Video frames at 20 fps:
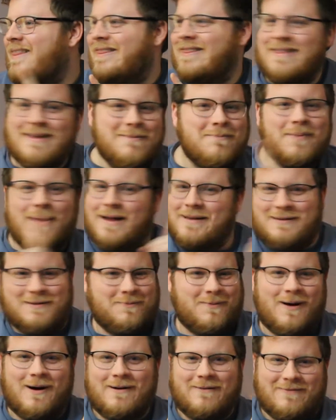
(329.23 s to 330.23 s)
the best
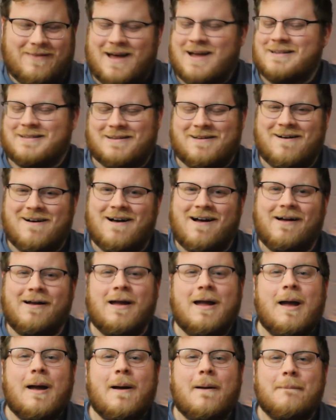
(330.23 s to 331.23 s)
part of that song.
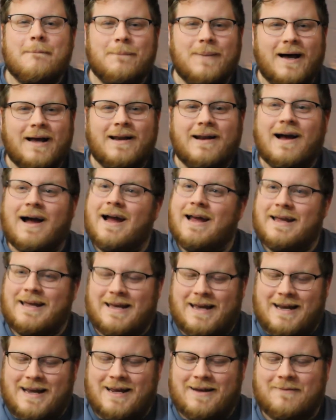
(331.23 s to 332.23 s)
But I
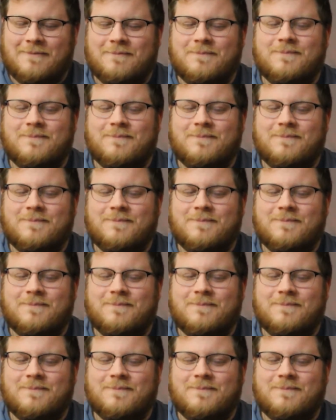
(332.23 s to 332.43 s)
get it.